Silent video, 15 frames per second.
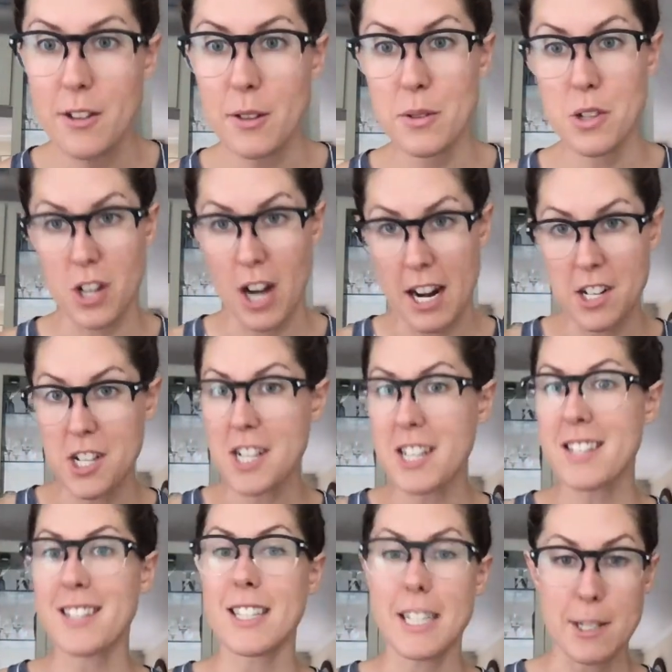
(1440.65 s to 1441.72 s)
Those
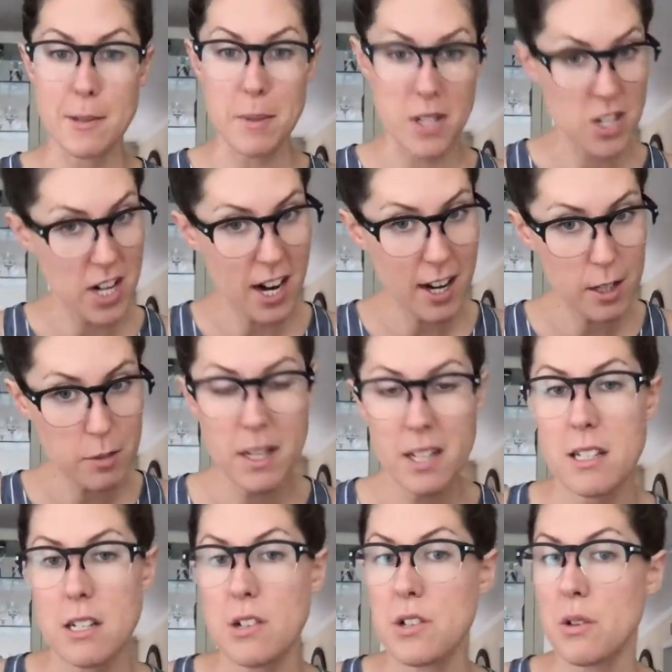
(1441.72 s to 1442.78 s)
strategies need to be shared
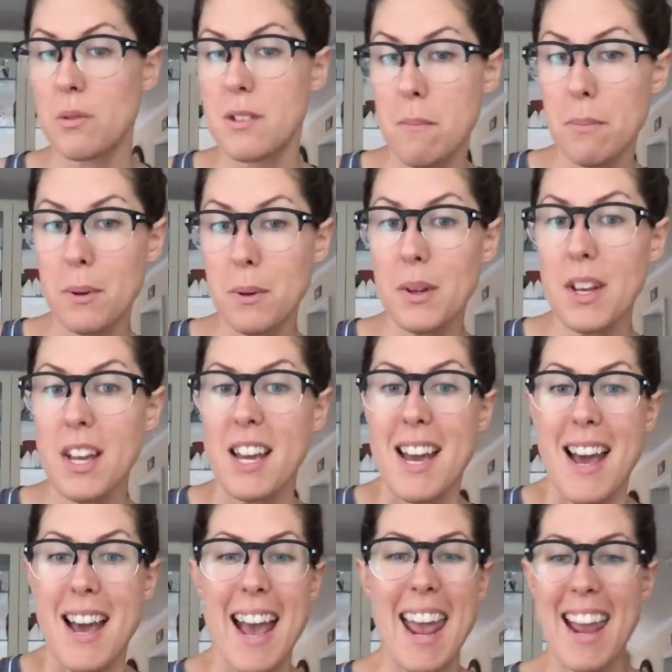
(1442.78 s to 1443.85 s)
because they're so simple.
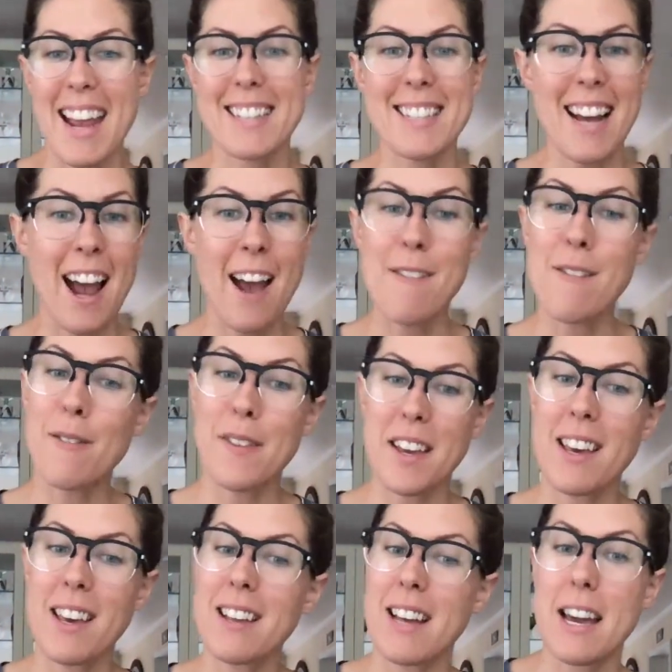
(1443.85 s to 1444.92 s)
And I have a
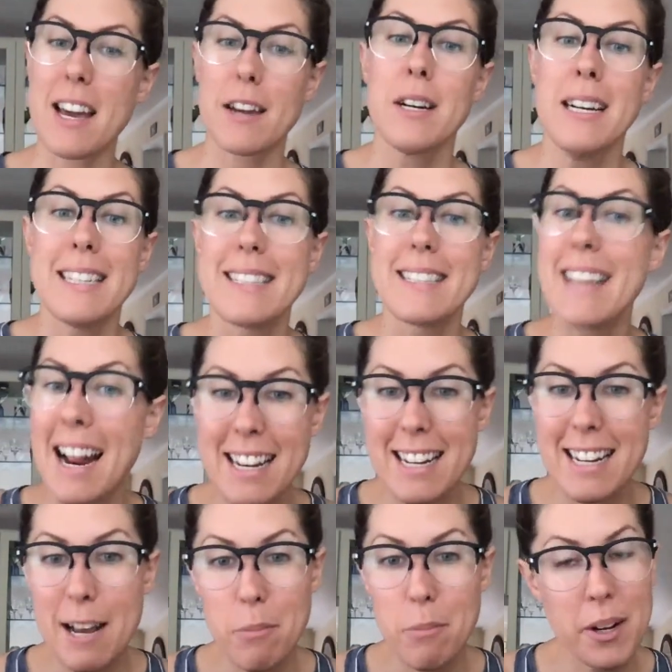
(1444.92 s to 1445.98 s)
feeling like
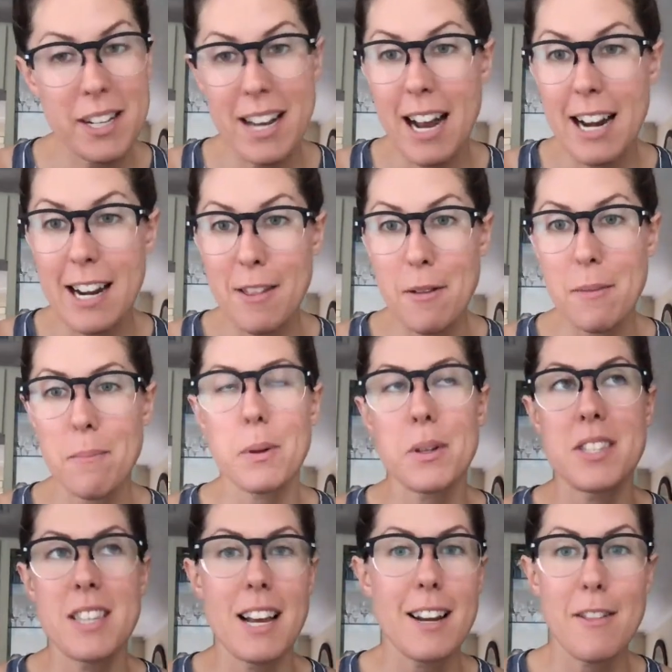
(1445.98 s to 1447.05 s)

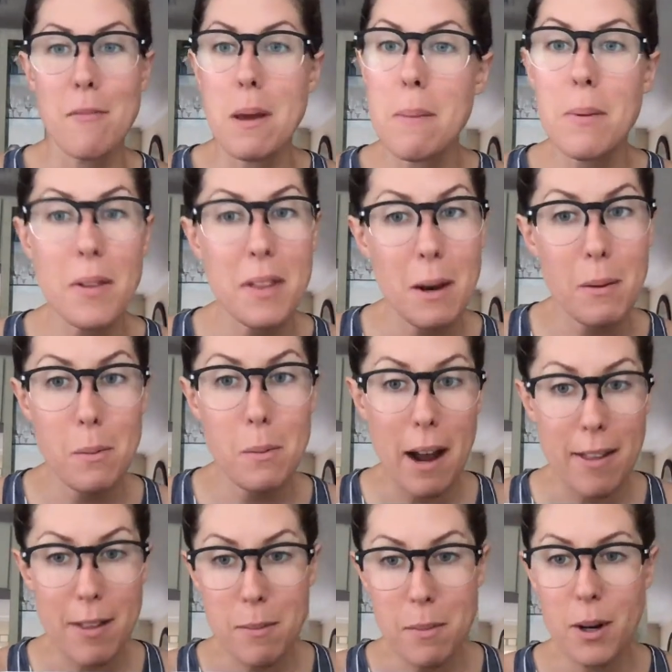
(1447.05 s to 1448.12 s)
99.9% of the people that will
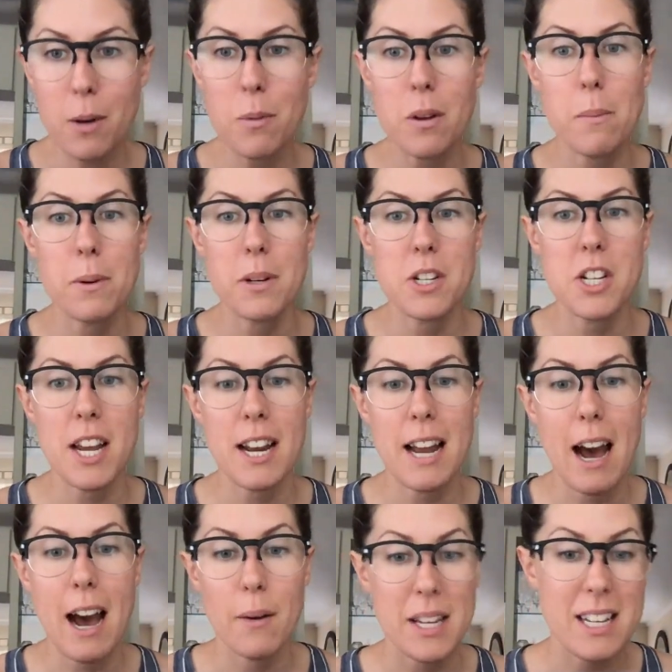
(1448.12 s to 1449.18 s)
buy the book will appreciate
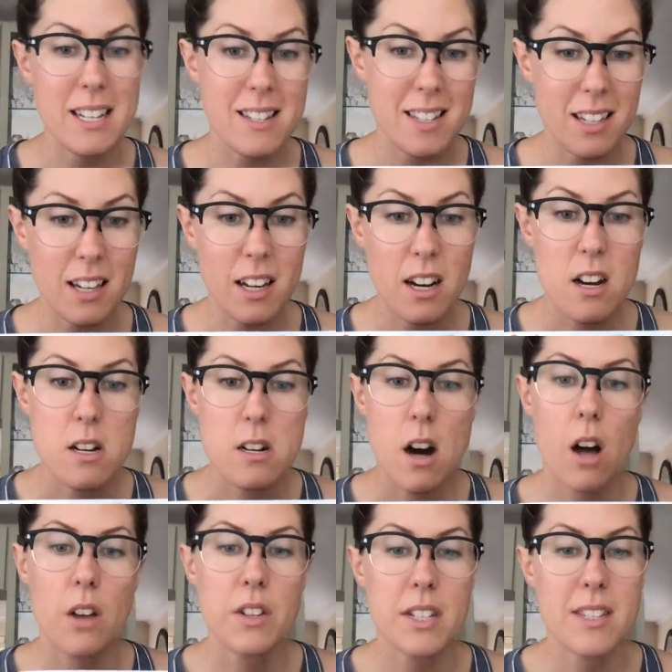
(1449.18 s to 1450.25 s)
how easy
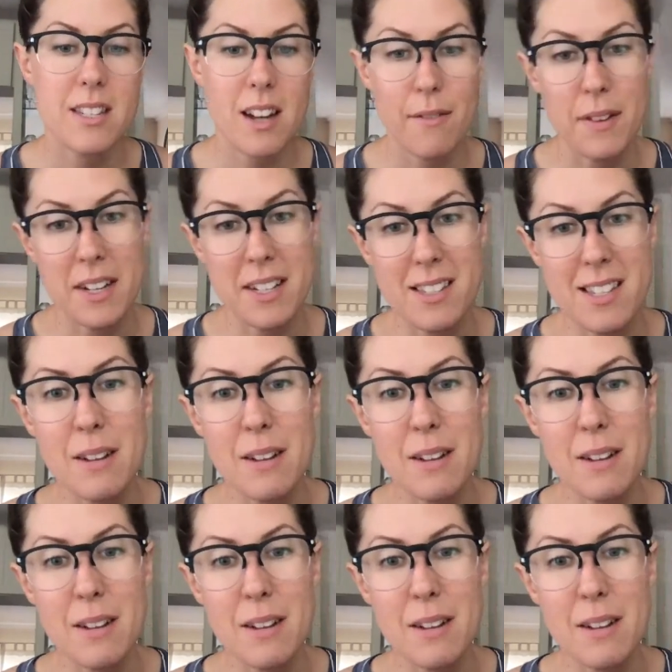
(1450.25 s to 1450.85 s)
all this stuff is.